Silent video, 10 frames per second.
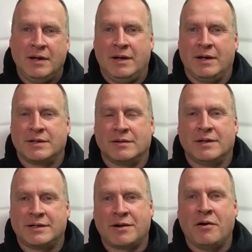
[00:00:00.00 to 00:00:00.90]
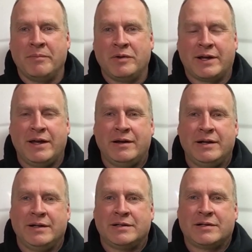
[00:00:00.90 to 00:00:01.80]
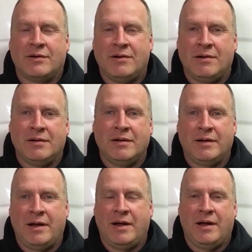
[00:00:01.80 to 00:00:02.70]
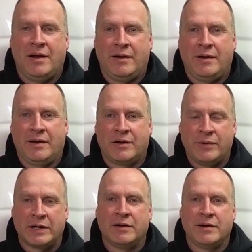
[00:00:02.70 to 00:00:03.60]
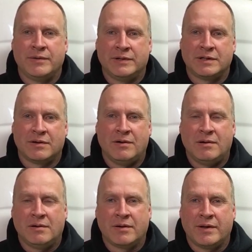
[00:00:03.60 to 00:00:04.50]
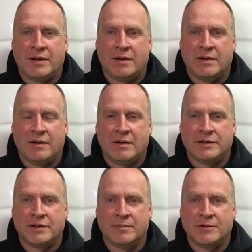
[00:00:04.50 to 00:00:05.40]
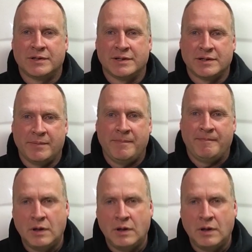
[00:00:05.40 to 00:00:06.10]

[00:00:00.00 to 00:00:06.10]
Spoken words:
it's a less complicated install and quicker to install than a turbo system.